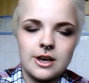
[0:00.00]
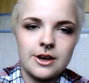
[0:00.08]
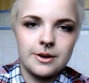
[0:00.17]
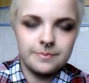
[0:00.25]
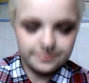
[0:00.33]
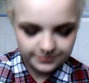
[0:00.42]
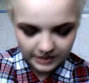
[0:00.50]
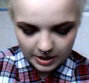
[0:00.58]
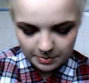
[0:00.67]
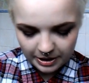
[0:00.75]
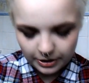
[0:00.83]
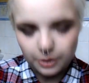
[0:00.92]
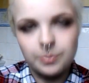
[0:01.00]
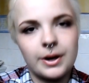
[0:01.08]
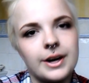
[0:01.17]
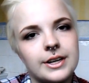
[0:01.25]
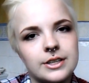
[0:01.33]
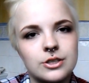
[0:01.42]
I might go
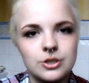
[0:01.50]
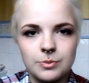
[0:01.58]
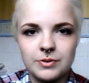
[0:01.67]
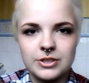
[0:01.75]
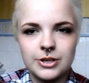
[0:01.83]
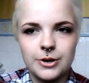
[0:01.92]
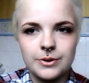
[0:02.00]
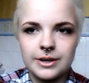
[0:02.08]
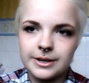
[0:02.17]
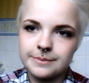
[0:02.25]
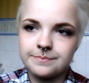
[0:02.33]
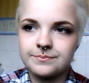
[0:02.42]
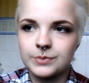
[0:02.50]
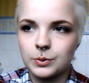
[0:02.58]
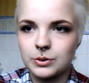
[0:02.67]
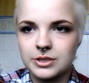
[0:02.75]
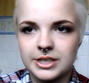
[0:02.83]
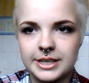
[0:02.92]
buy some other toner,
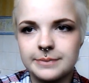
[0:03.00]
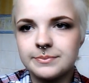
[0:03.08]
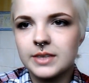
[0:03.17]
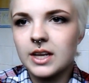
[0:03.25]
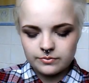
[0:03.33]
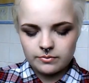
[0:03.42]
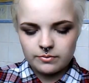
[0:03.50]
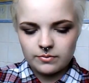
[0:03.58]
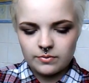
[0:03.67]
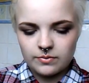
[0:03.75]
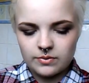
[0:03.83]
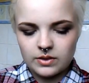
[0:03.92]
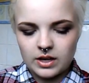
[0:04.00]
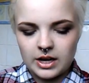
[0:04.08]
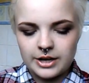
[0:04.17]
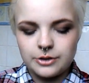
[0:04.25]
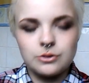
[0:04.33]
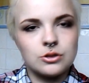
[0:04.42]
we'll see.
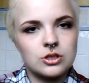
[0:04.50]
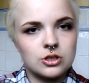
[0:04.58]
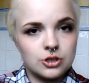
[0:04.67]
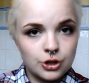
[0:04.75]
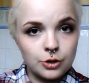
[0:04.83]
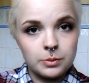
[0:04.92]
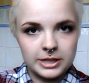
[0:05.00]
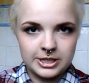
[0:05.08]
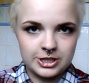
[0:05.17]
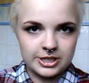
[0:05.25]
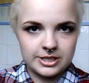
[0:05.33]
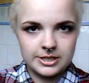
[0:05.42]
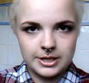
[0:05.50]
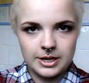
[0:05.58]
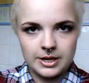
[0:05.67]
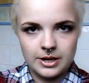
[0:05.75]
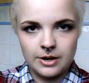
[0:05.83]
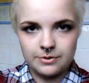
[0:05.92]
I used 2 bleaches
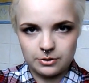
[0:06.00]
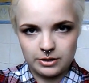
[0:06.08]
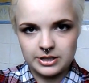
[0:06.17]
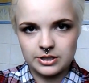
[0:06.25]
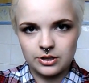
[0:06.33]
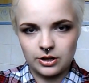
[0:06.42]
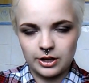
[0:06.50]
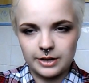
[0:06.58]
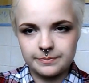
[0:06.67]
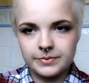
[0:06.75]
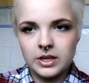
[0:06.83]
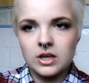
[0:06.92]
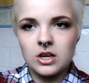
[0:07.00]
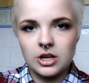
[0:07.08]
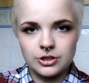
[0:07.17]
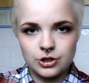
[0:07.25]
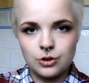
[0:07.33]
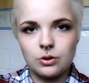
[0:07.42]
of the Crazy Colour
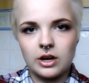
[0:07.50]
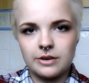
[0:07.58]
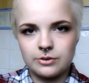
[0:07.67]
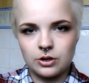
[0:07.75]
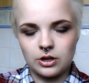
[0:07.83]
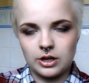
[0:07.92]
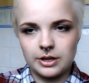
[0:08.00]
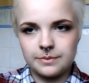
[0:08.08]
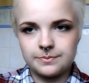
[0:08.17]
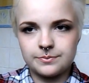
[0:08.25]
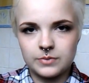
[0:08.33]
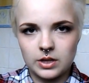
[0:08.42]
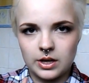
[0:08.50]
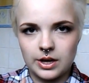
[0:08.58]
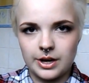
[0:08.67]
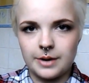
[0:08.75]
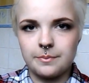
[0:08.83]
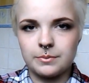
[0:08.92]
and 2 Live Colour
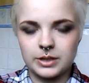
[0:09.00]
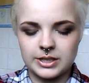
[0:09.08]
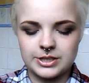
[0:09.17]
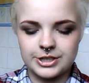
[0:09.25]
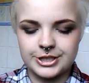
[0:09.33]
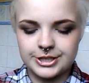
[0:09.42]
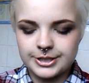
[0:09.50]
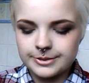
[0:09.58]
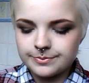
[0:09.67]
bleaches.